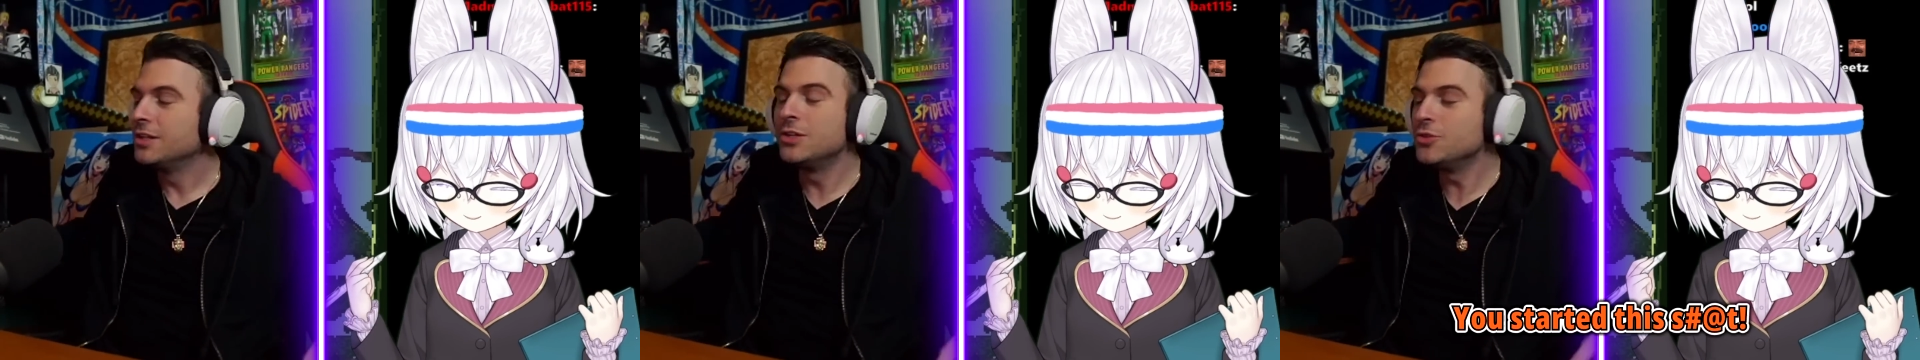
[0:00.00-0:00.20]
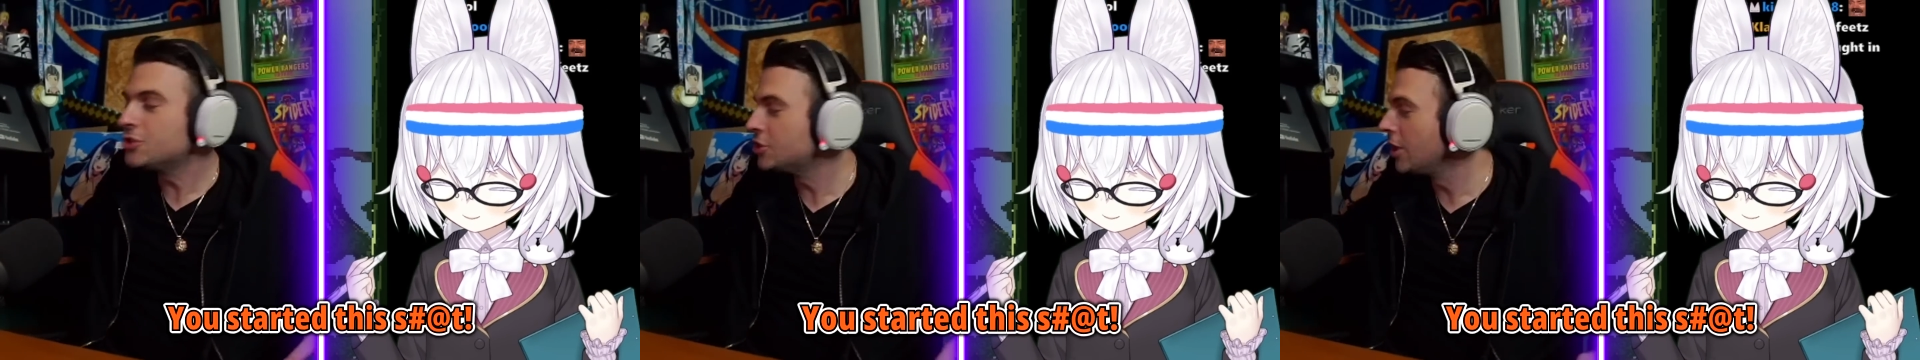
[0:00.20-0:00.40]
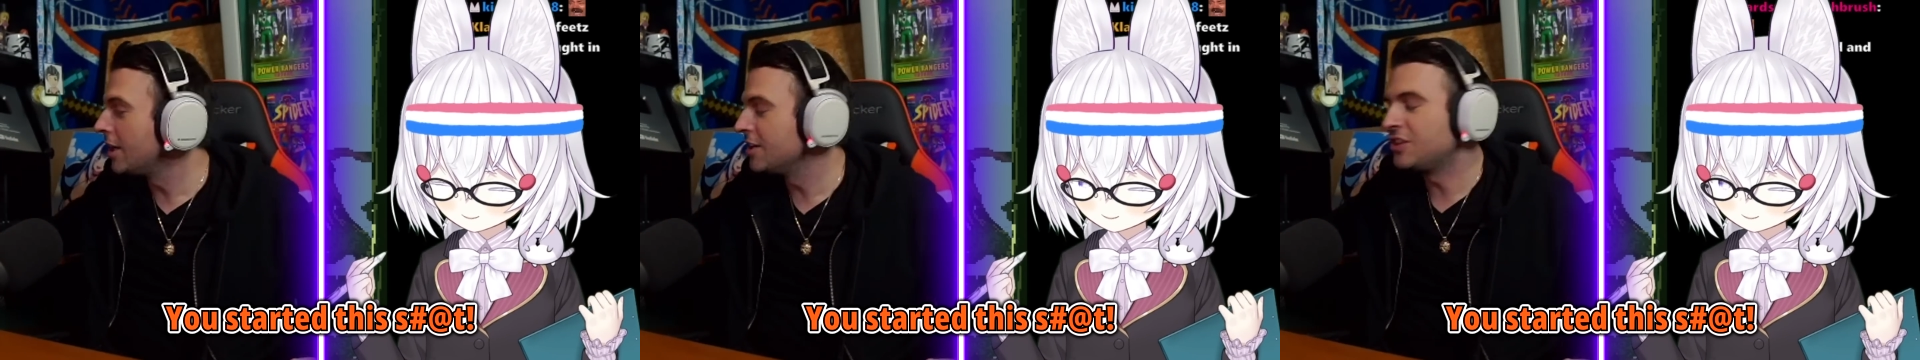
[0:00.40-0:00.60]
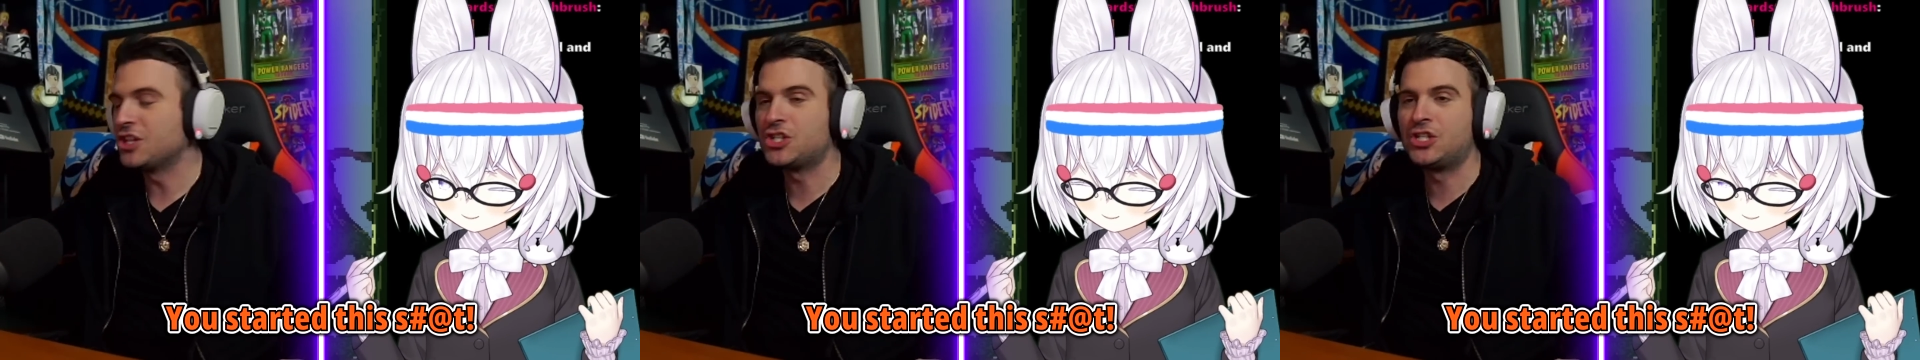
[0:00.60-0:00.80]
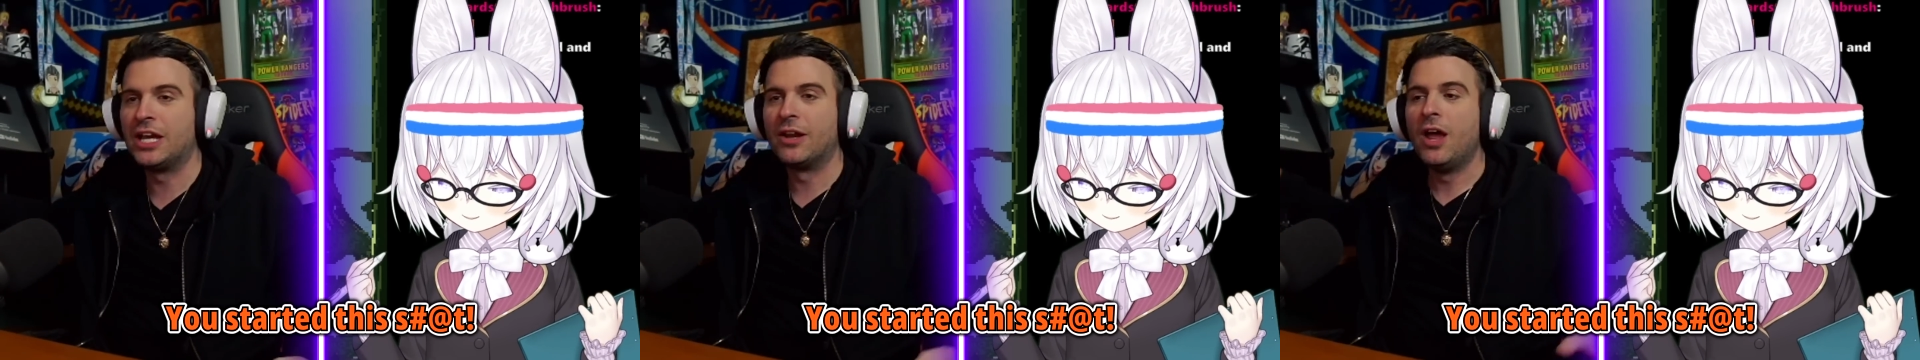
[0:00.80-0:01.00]
You started
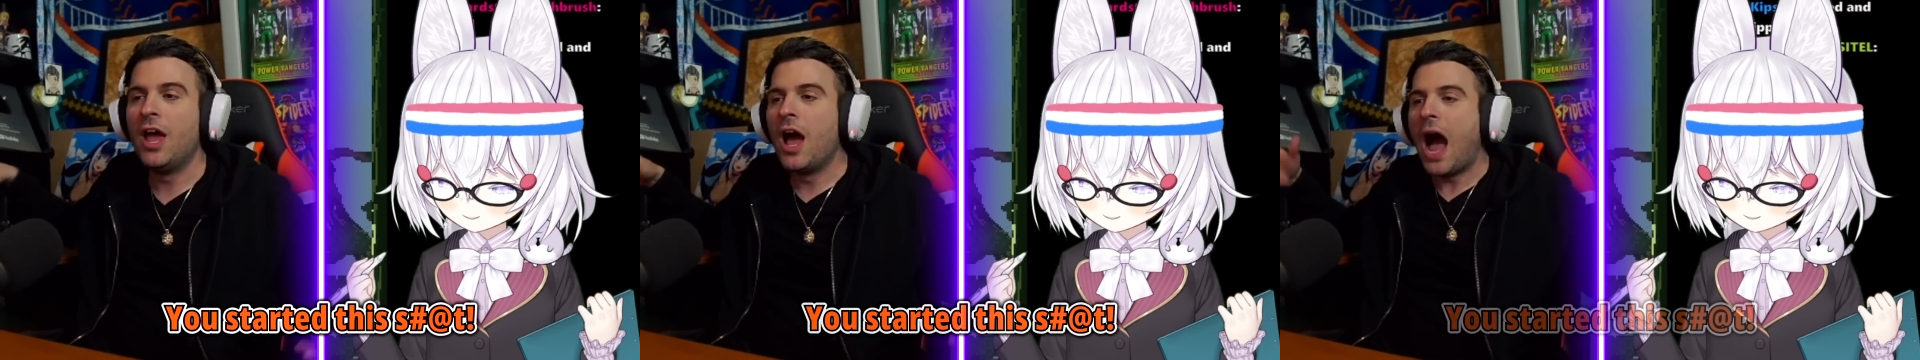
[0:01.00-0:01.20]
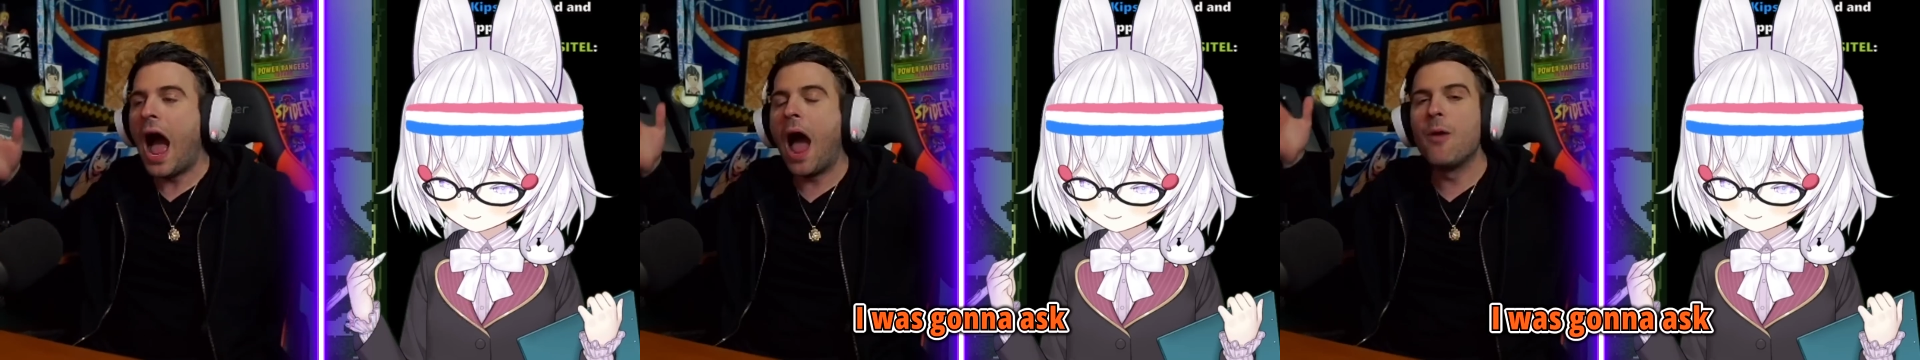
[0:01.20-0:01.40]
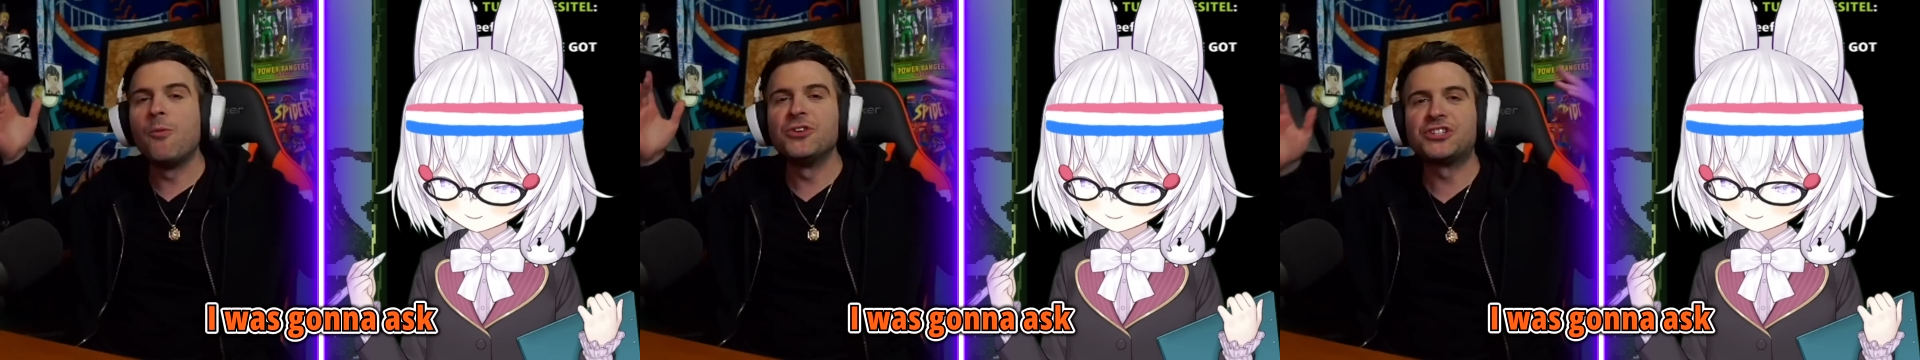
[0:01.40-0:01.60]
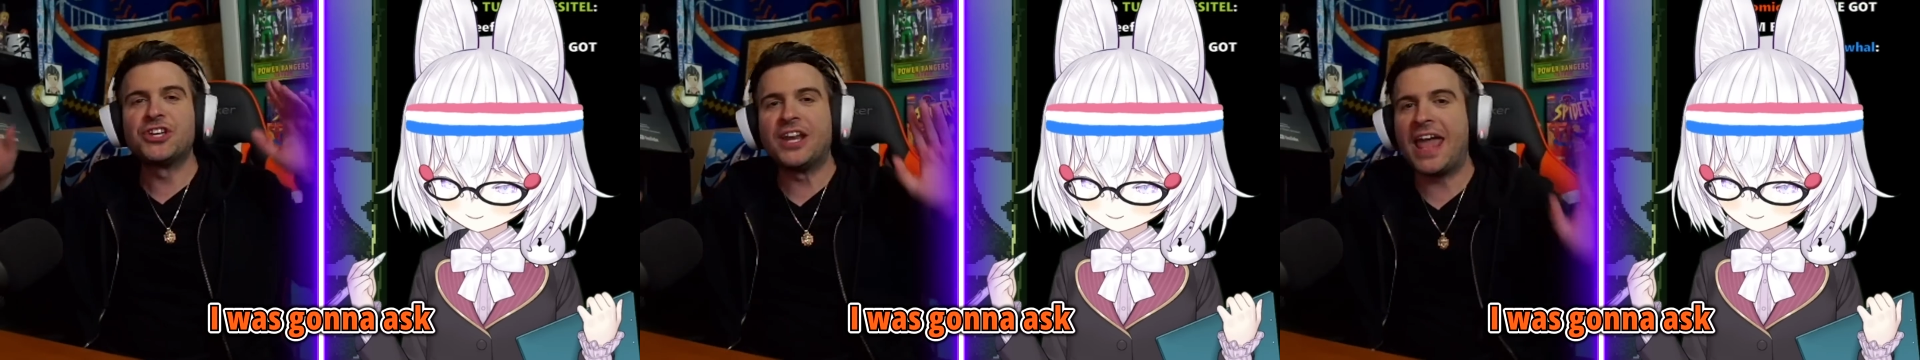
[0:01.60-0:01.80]
this. Shit. I was